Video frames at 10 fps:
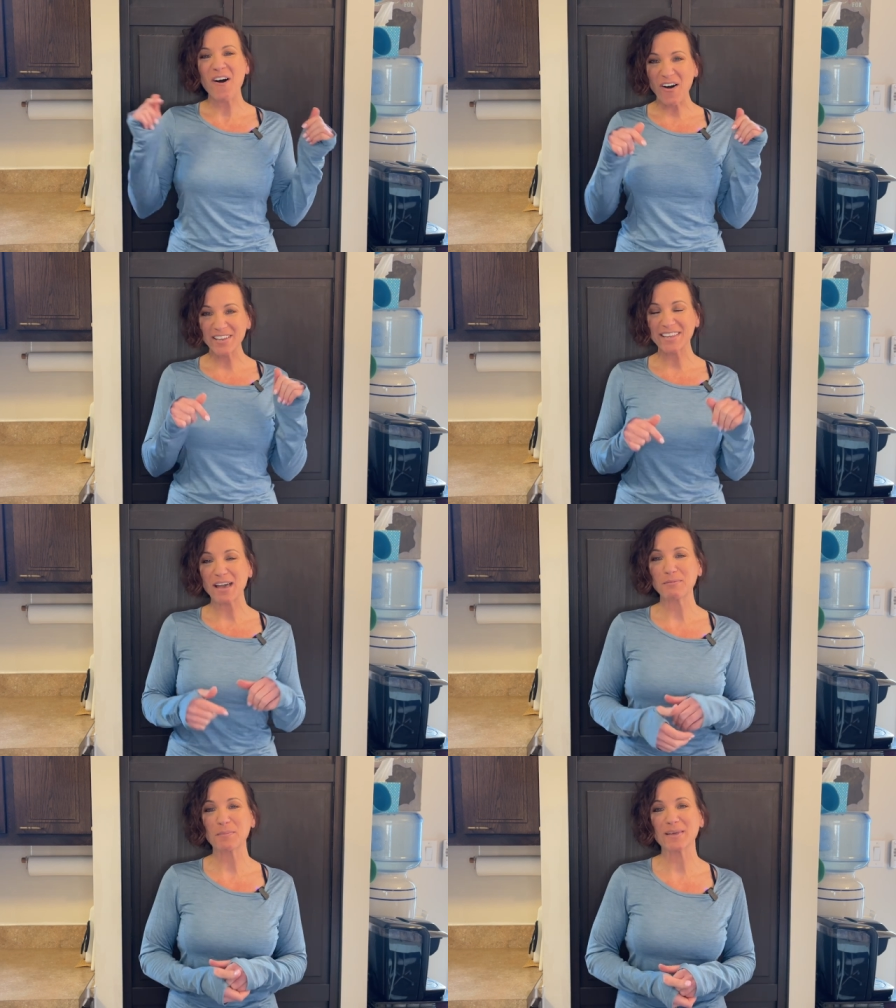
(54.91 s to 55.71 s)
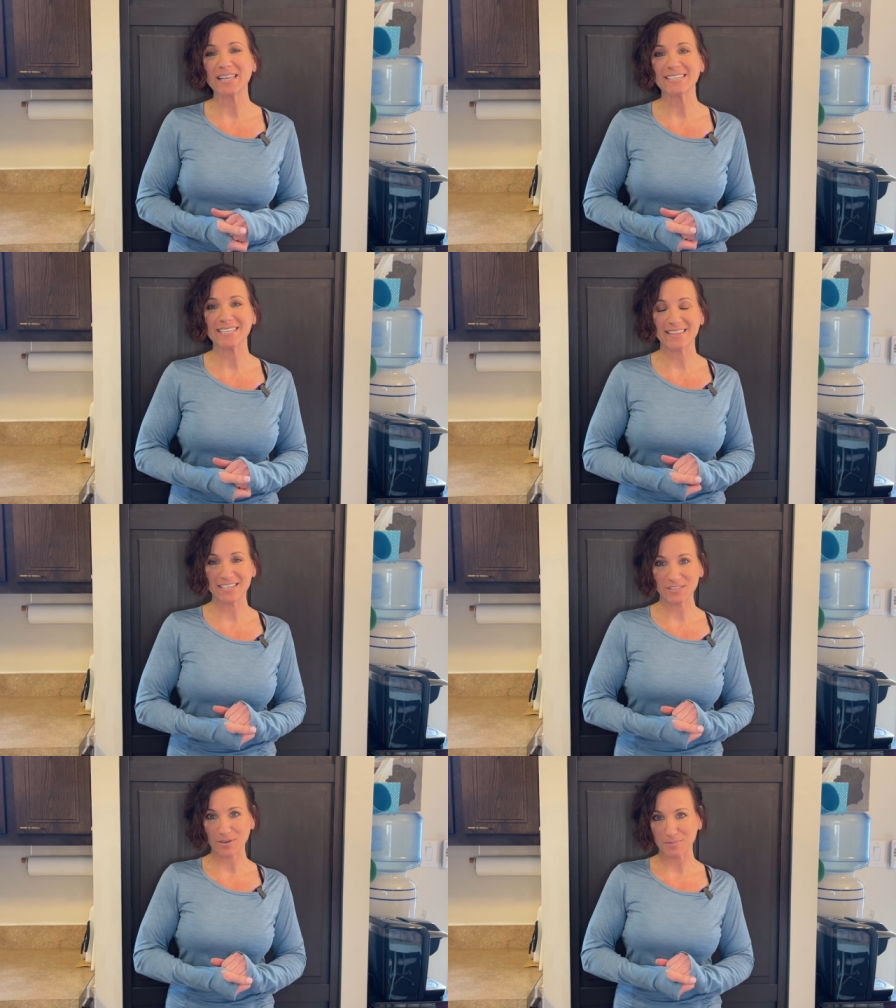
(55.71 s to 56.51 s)
All of that will be linked in the
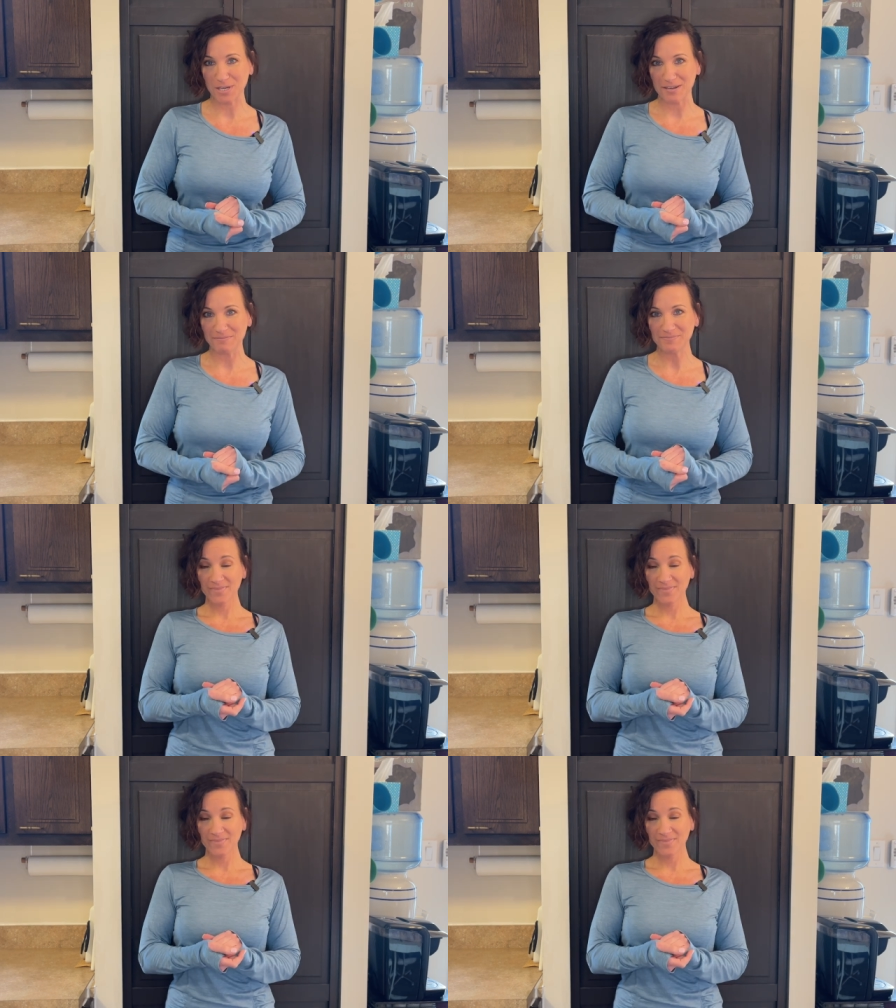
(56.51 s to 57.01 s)
description.